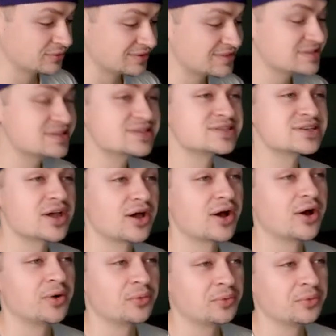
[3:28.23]
This is
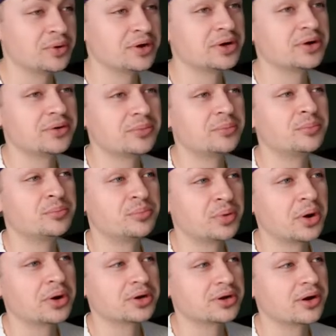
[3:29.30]
a real
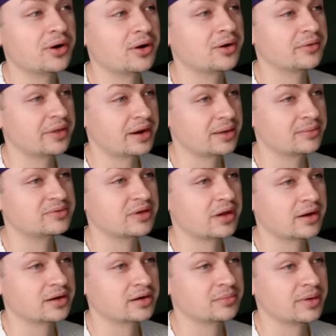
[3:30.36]
burnt car that I'm
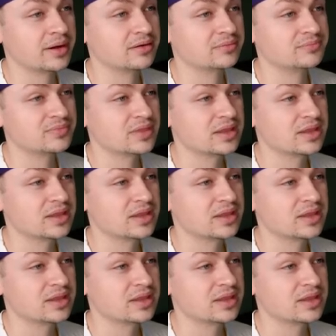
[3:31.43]
talking about.